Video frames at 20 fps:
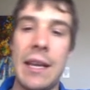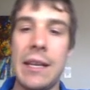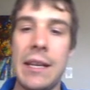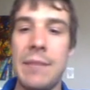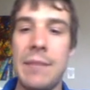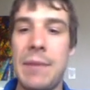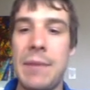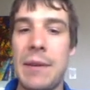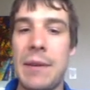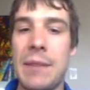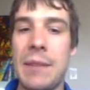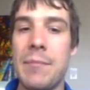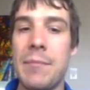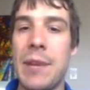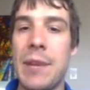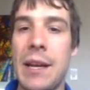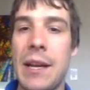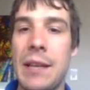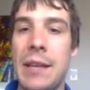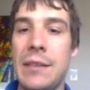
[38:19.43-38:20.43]
can be
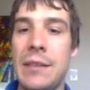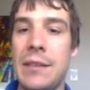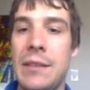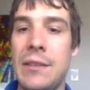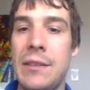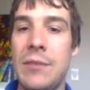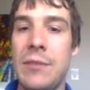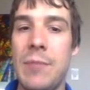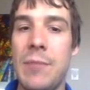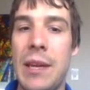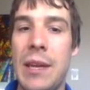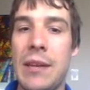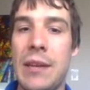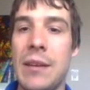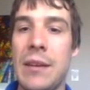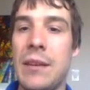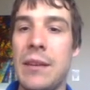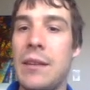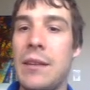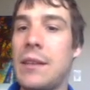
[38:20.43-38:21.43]
combined to
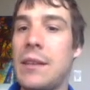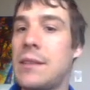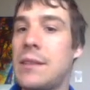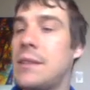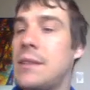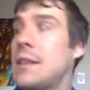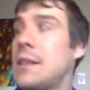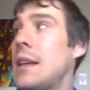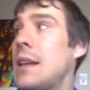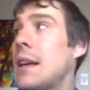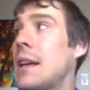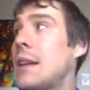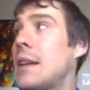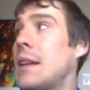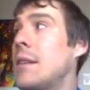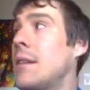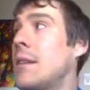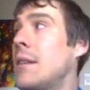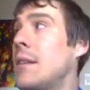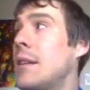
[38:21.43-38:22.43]
make this
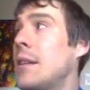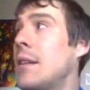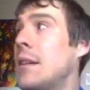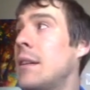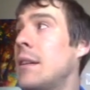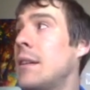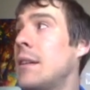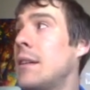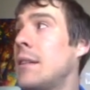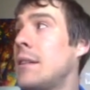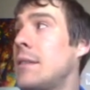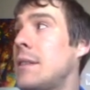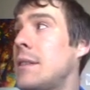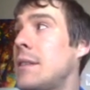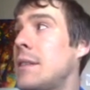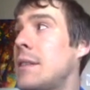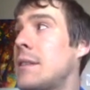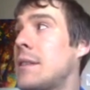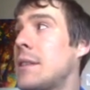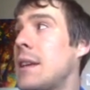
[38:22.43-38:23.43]
scan. You see
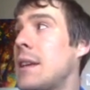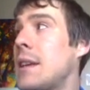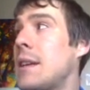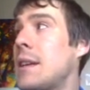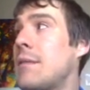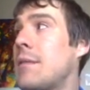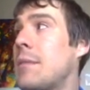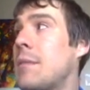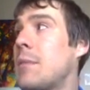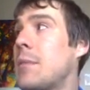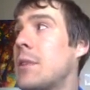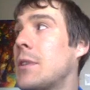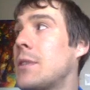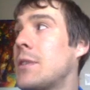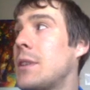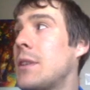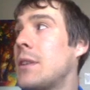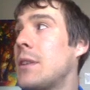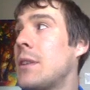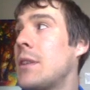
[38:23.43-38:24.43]
this scan of a
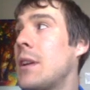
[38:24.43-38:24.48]
person.